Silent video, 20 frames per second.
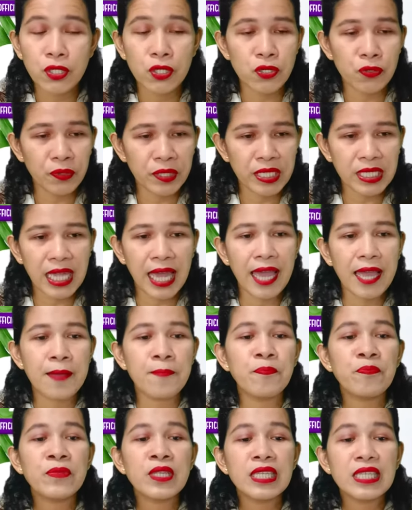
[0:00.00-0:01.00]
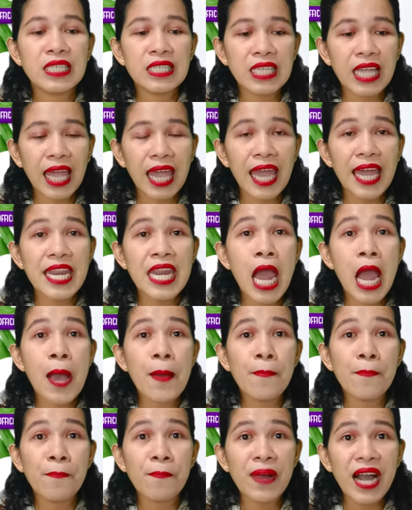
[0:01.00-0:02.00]
So you would say 10
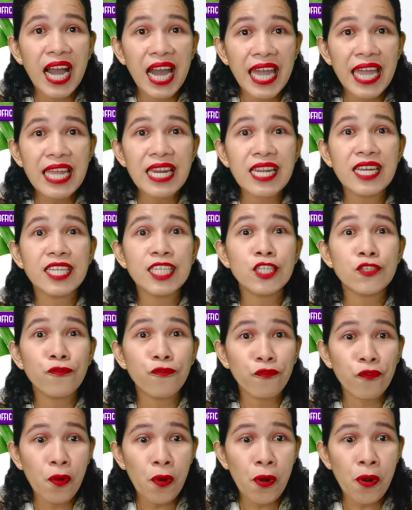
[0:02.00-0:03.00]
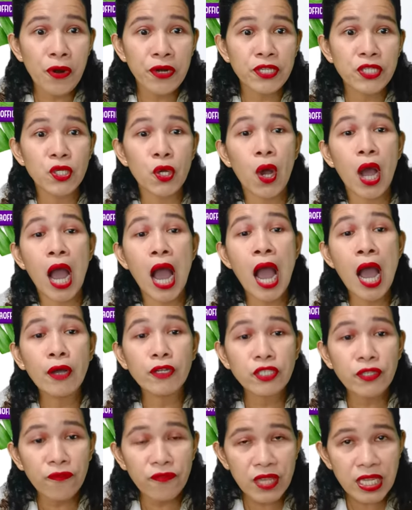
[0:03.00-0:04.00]
minus 4. So
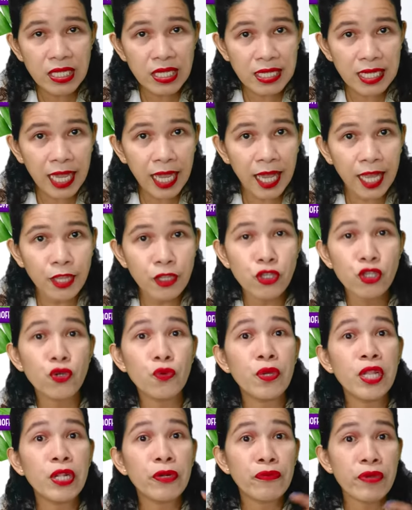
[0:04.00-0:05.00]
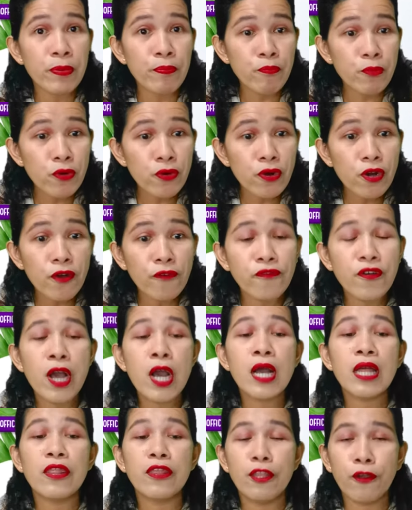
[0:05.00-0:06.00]
out of this 10, you will remove
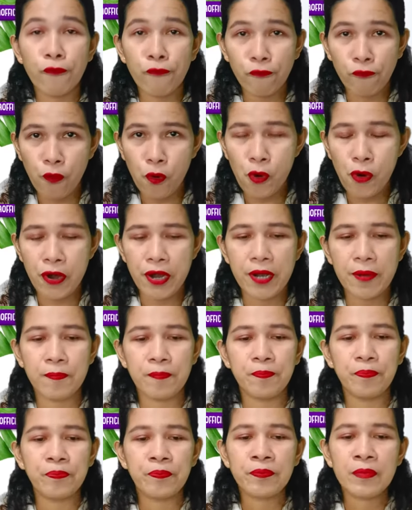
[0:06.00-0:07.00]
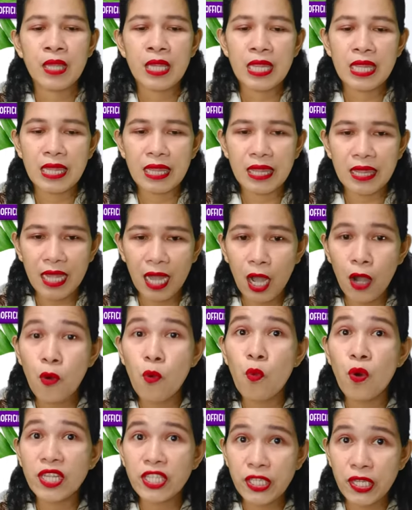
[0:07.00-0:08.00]
the 4. Now,
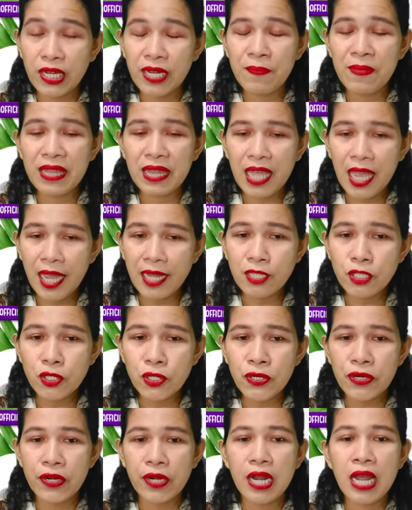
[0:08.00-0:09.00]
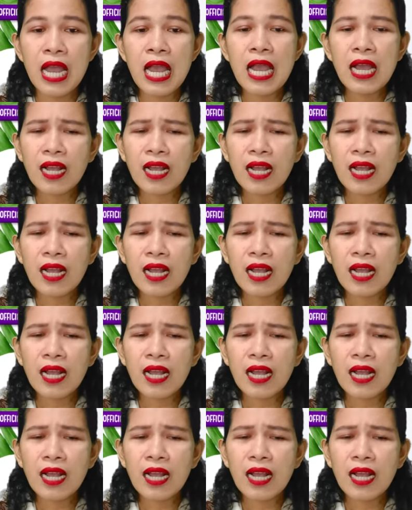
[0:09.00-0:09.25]
what's going to be the answer?